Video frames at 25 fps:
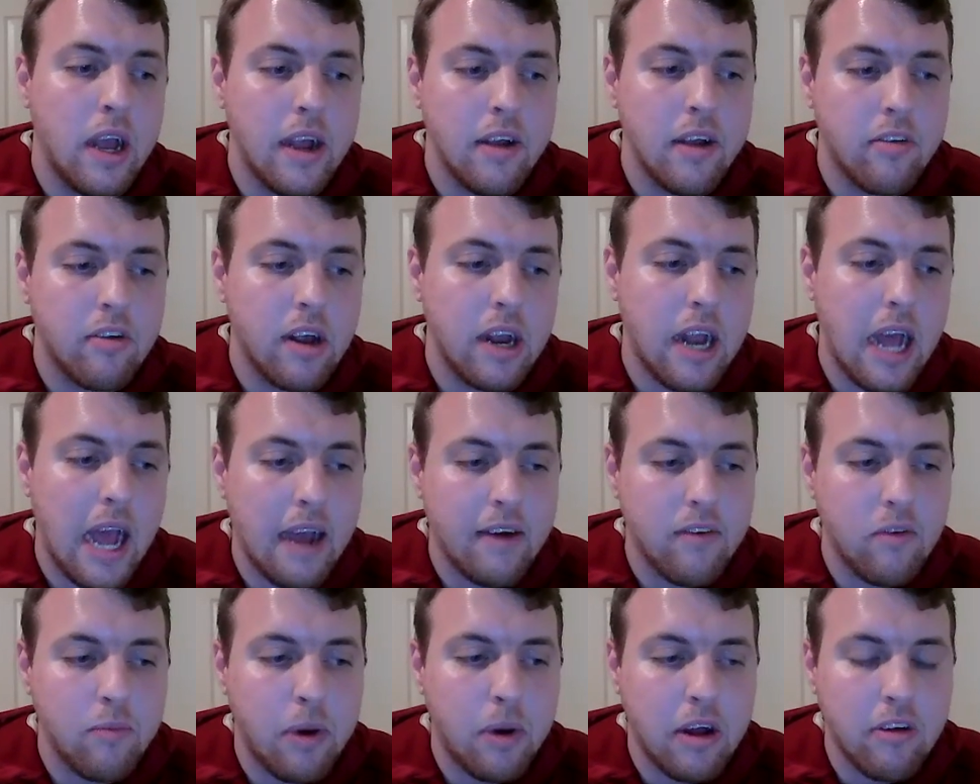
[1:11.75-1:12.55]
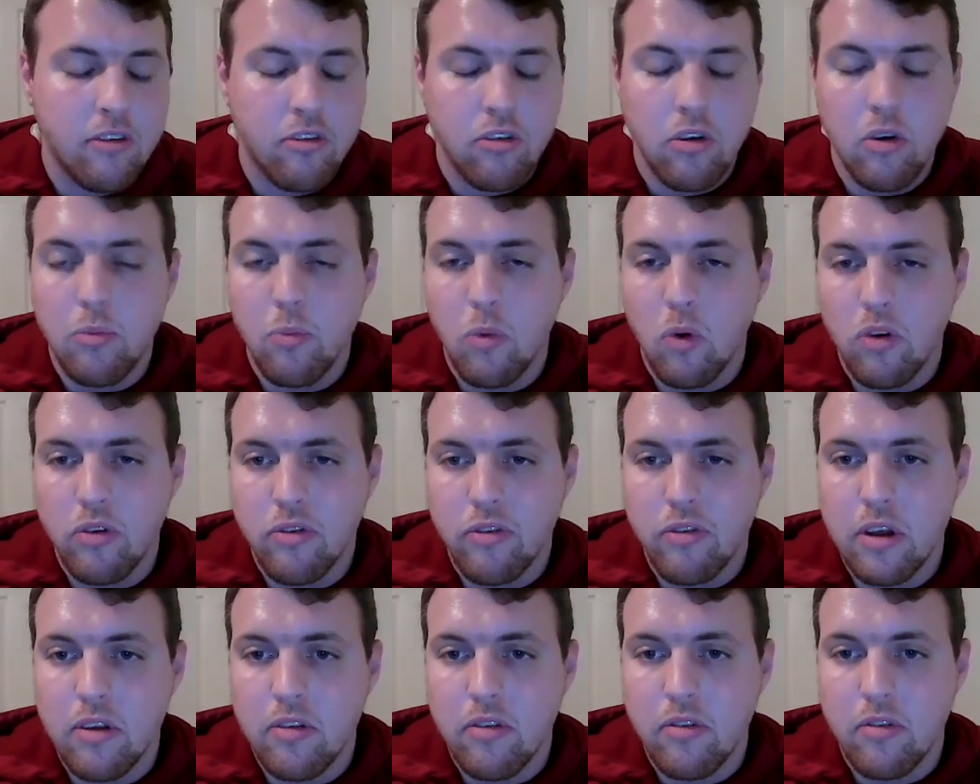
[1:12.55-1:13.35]
He's going to have about two more
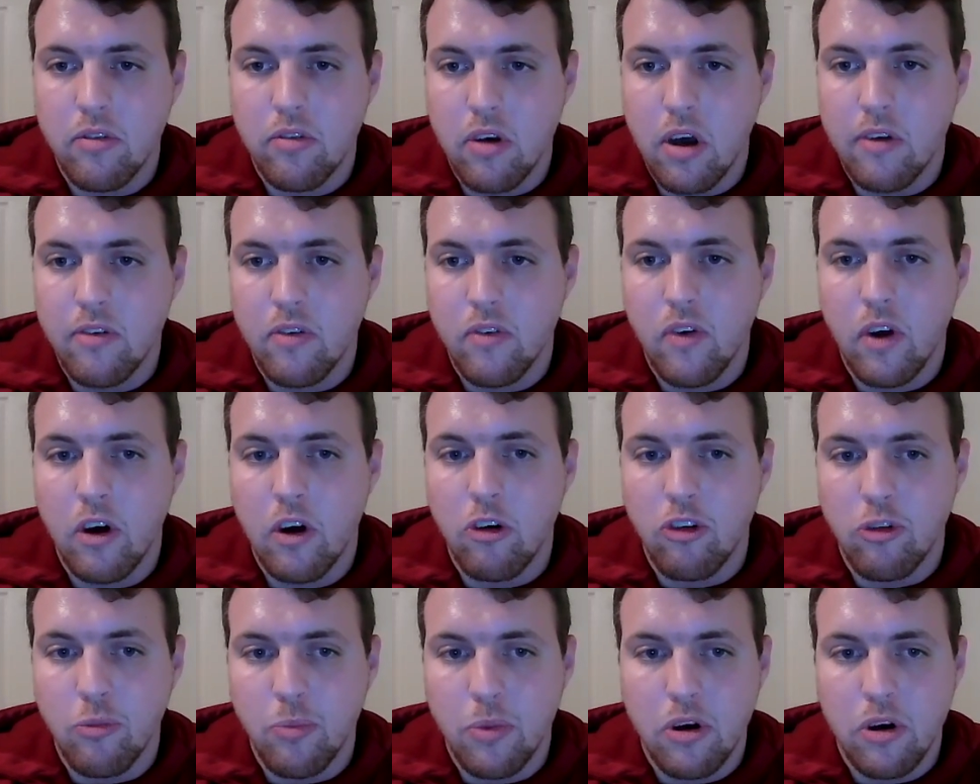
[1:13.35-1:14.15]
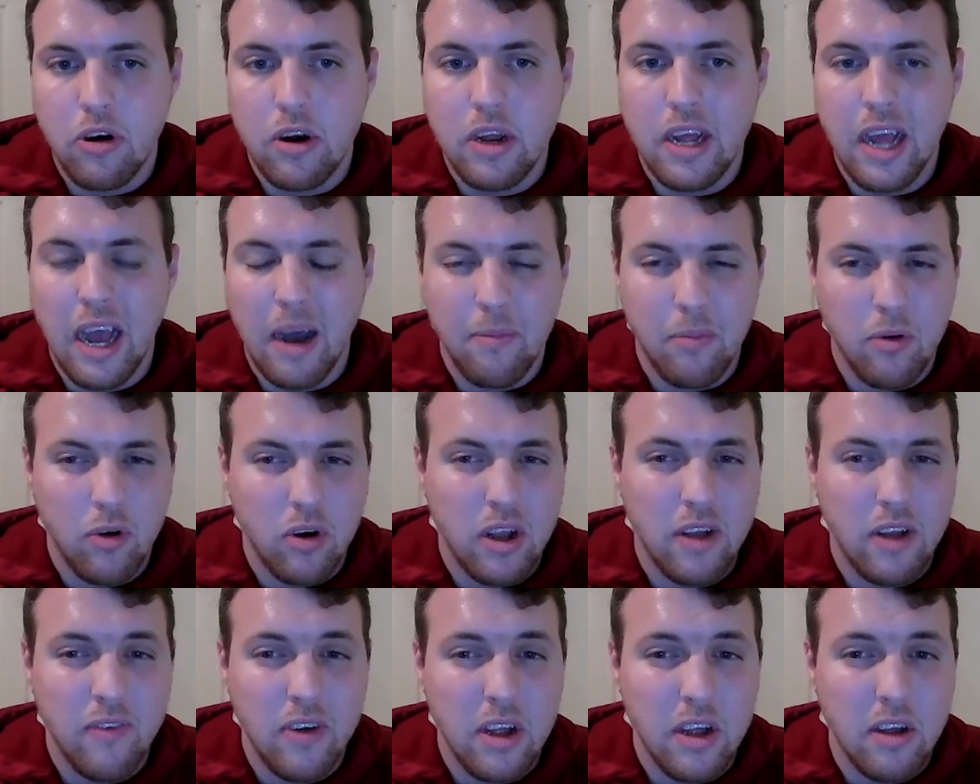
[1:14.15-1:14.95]
seasons left of eligibility. I
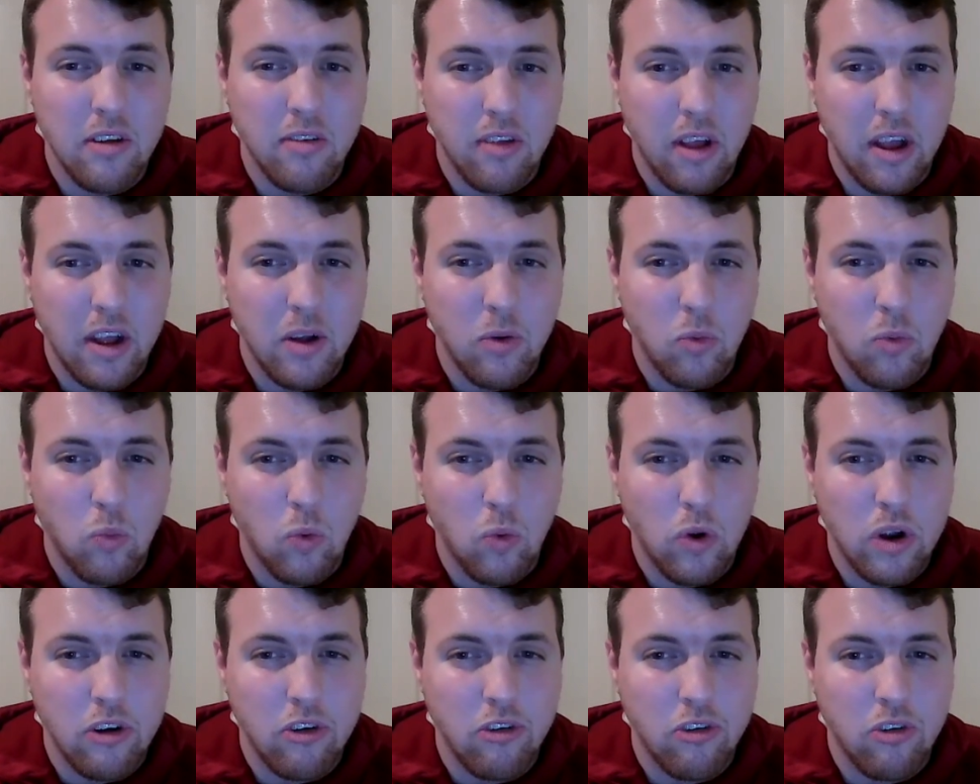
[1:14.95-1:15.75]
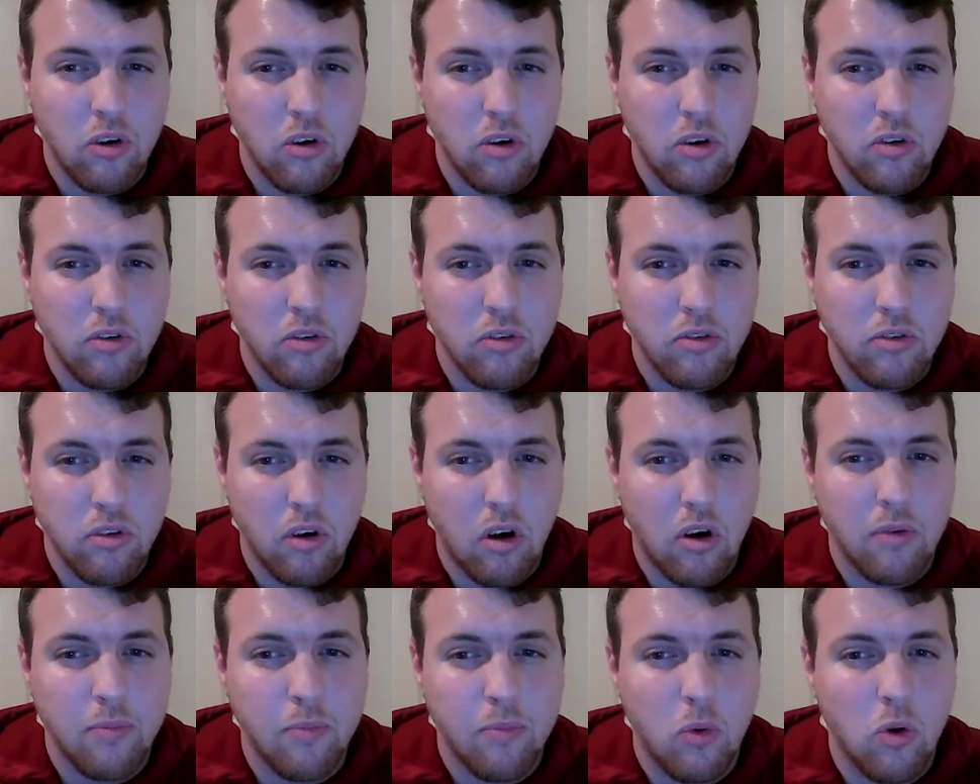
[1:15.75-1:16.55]
believe he is a redshirt
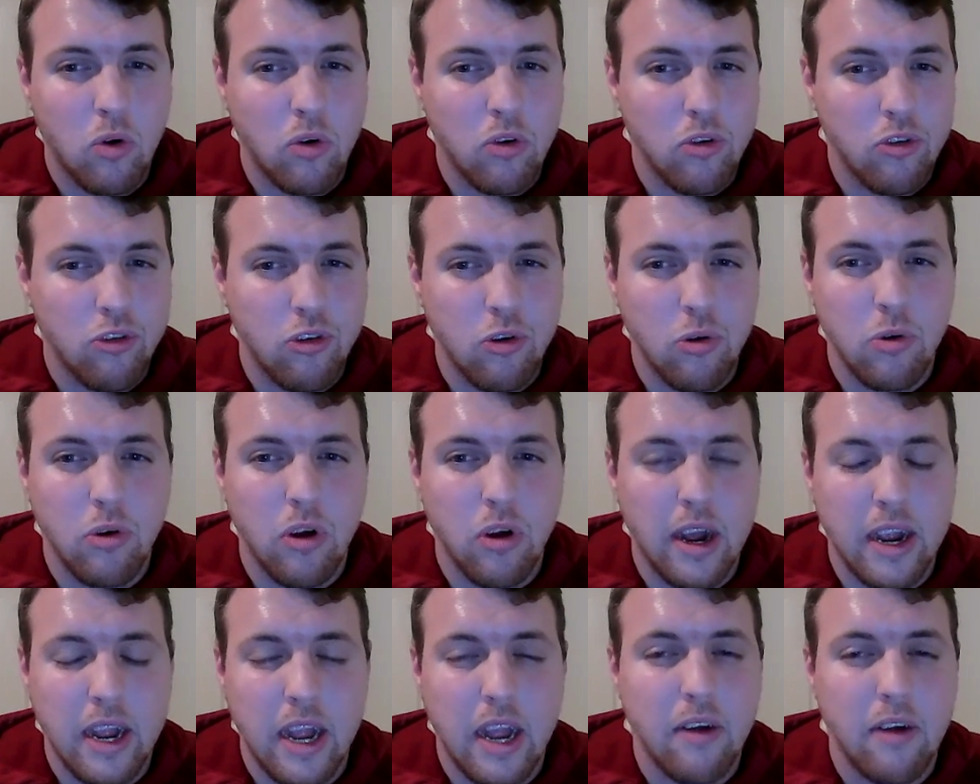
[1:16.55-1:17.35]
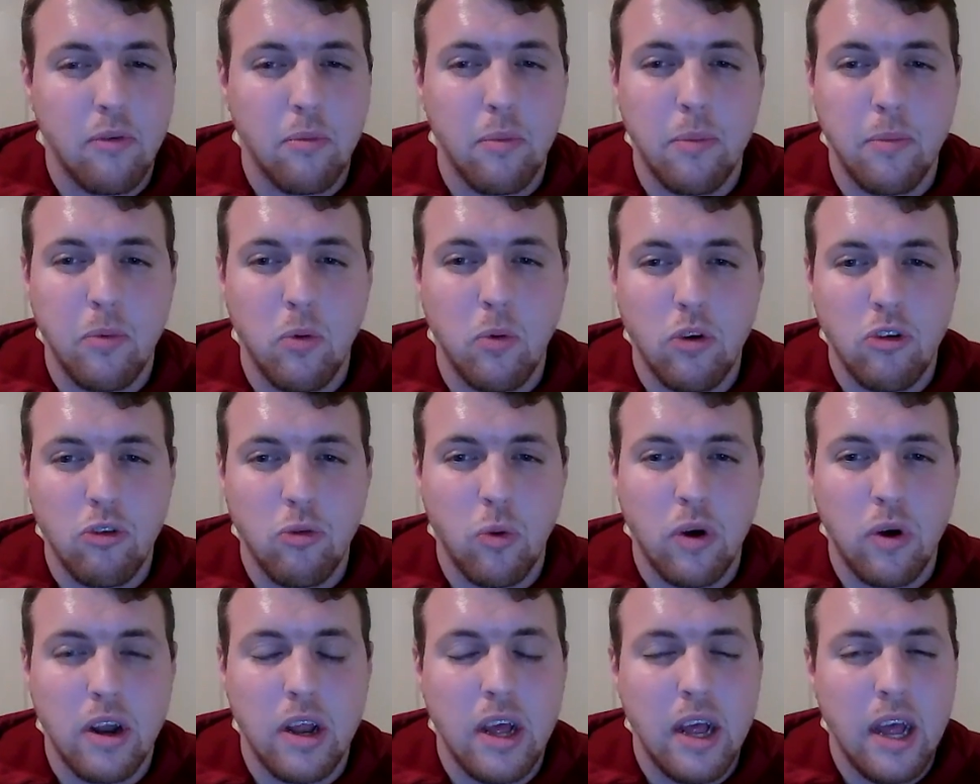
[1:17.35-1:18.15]
sophomore or junior. I can't remember
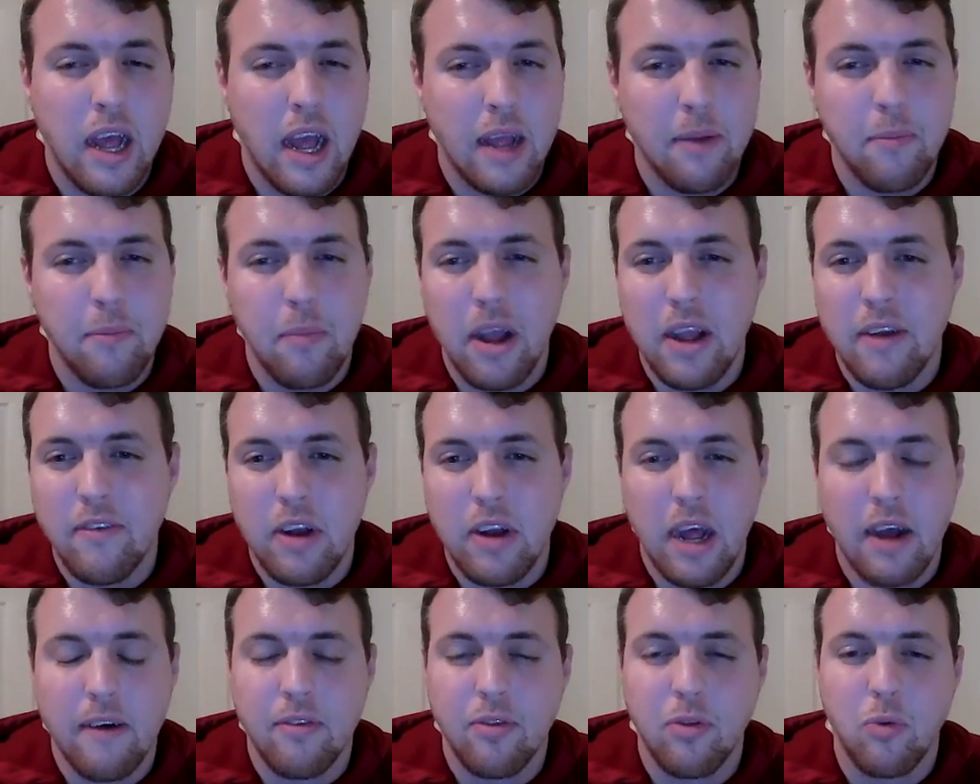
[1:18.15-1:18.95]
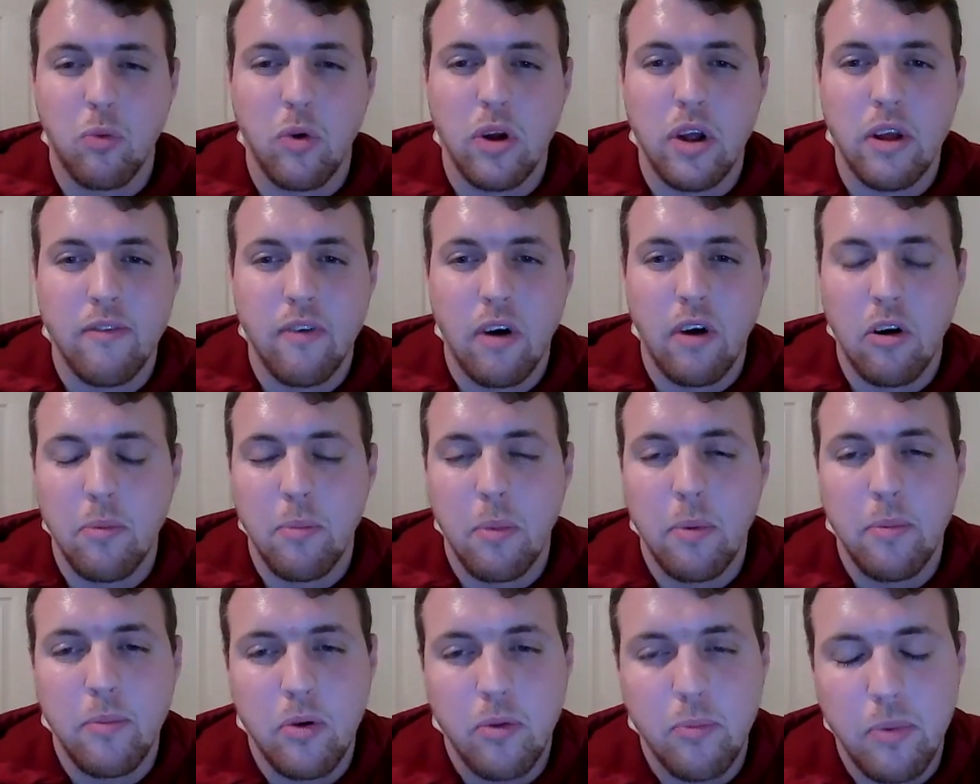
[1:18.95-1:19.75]
which one. He may even have three if I
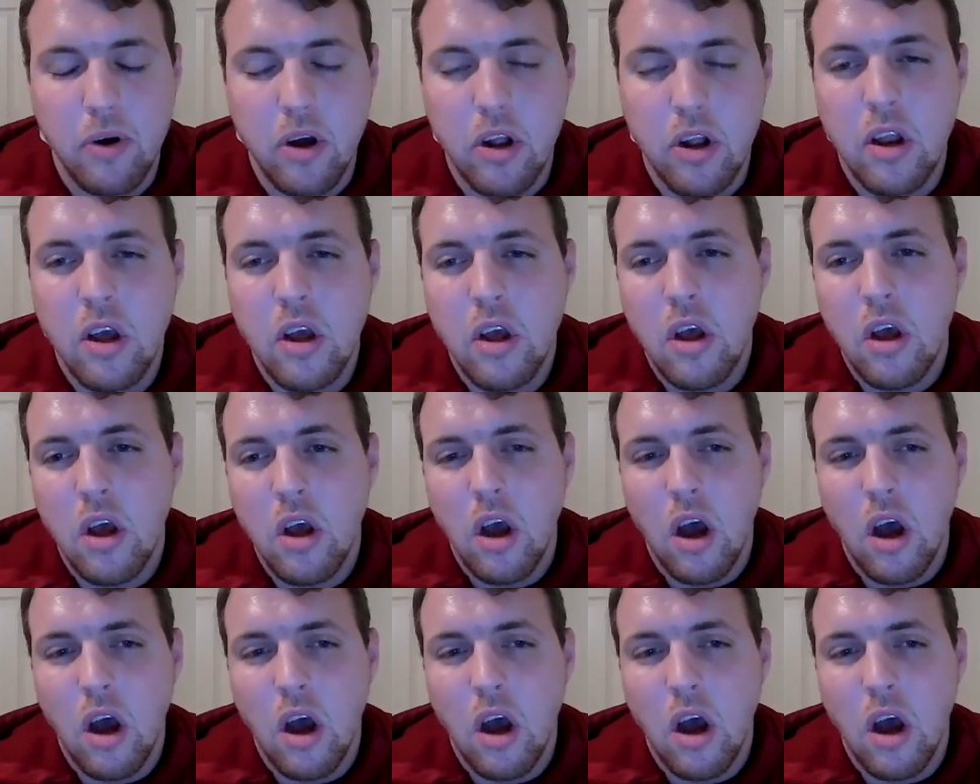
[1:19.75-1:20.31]
remember. But